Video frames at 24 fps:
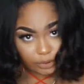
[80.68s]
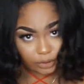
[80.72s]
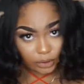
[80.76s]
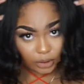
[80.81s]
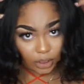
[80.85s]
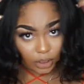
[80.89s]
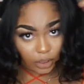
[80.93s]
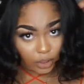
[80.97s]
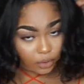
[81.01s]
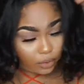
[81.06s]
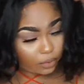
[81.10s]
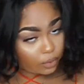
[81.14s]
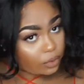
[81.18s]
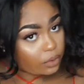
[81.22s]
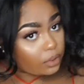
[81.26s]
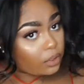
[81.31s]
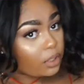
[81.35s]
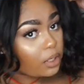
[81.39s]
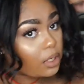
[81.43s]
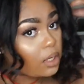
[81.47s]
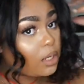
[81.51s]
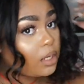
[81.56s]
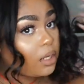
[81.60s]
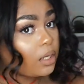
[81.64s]
So
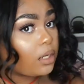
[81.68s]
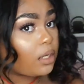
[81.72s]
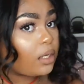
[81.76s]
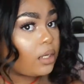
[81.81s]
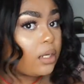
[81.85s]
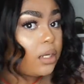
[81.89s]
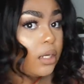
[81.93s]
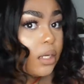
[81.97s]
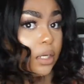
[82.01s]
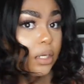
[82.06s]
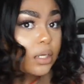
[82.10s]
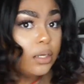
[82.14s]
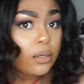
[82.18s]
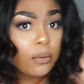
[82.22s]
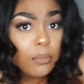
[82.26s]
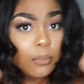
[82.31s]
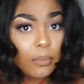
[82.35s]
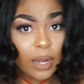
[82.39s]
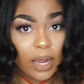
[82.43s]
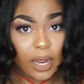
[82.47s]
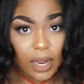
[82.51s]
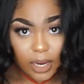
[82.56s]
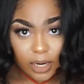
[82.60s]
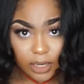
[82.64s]

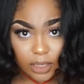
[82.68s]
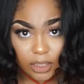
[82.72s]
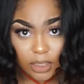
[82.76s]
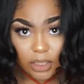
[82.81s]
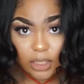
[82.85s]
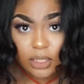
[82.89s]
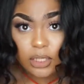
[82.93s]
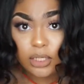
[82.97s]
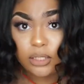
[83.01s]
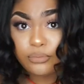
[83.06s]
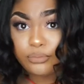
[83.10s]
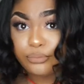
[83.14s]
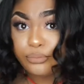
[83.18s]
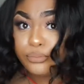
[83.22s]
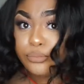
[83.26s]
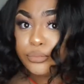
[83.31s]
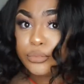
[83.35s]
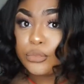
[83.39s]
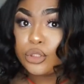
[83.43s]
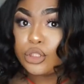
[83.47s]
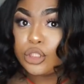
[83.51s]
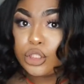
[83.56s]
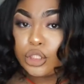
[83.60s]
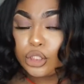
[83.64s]
body,
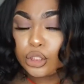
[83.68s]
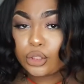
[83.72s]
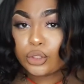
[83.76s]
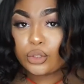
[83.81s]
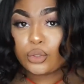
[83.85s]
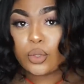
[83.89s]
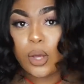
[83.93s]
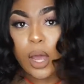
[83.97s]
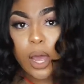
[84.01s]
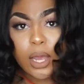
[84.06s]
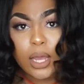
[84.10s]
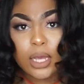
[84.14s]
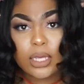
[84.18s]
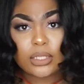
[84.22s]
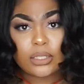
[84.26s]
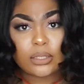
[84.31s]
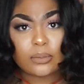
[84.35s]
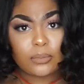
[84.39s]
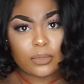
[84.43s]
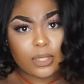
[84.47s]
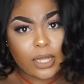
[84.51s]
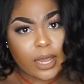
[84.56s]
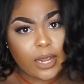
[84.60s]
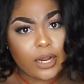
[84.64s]
cute, I cut
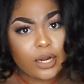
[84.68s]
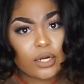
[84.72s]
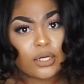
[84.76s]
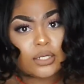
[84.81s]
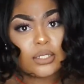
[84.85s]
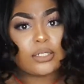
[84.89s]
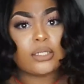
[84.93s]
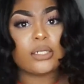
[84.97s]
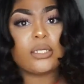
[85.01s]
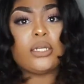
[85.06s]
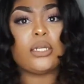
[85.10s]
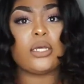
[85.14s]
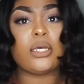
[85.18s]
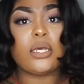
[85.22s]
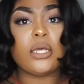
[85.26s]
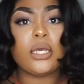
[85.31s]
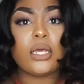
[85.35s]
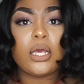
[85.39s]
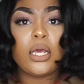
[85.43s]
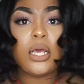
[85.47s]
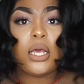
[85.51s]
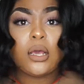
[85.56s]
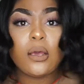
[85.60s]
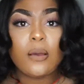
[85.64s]
some layers in it.
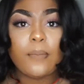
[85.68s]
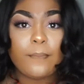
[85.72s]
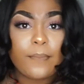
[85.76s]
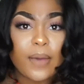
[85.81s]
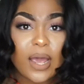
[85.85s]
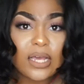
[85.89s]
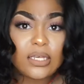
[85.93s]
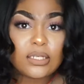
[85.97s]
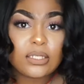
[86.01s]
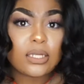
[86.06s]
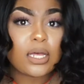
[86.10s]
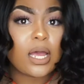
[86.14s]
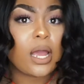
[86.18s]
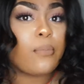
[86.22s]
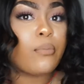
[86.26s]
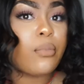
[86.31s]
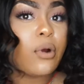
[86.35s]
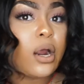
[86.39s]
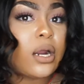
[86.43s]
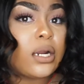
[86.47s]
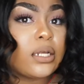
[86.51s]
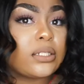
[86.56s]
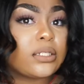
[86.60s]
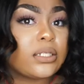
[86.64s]
Basically, I
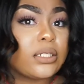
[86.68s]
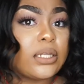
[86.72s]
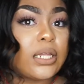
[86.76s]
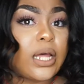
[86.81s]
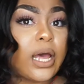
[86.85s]
brought it to